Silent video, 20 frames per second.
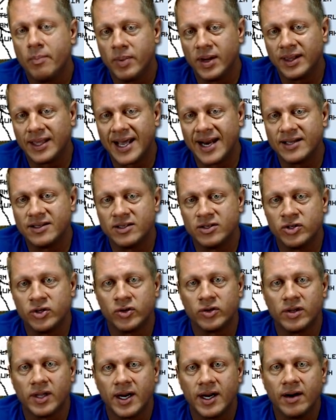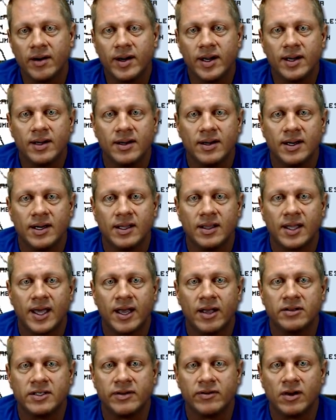But that is the general area, and the
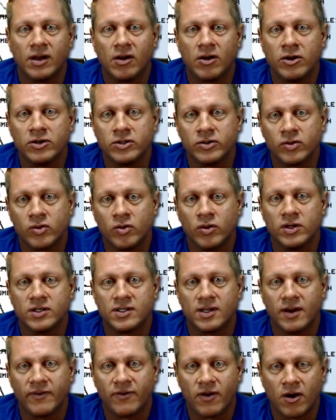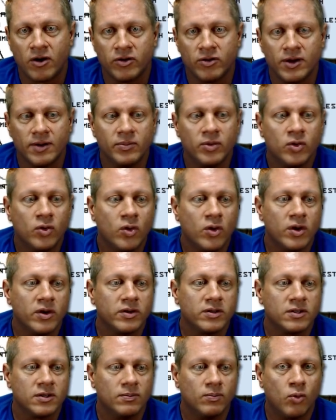hail is even larger, of course, farther up
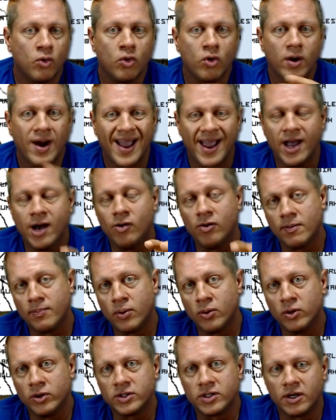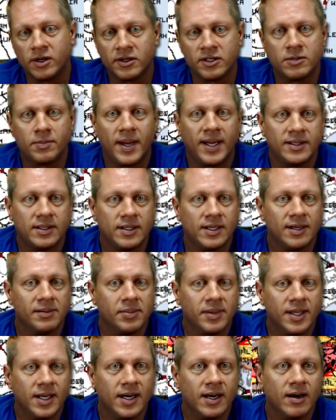north. So more hail reports are expected up
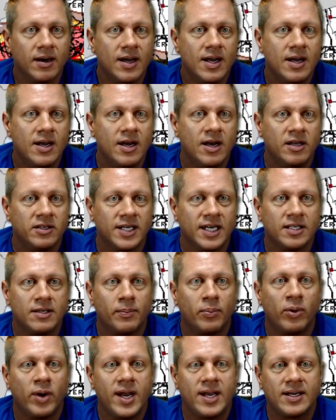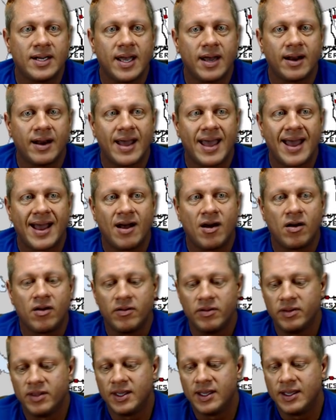there. So that's a breakdown on
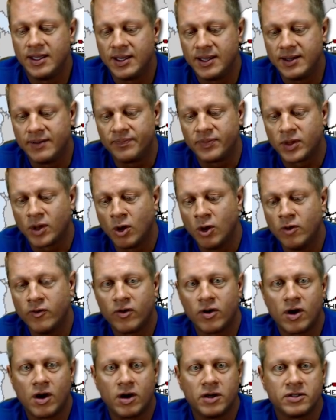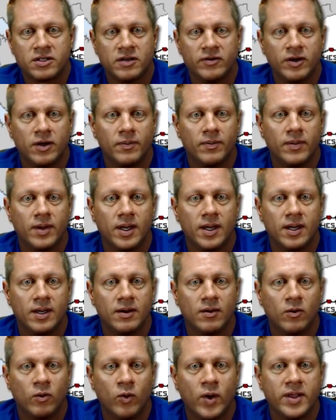how the overall severe
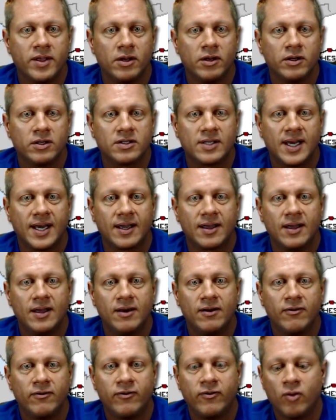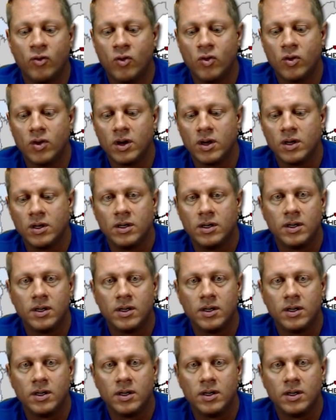weather looks like for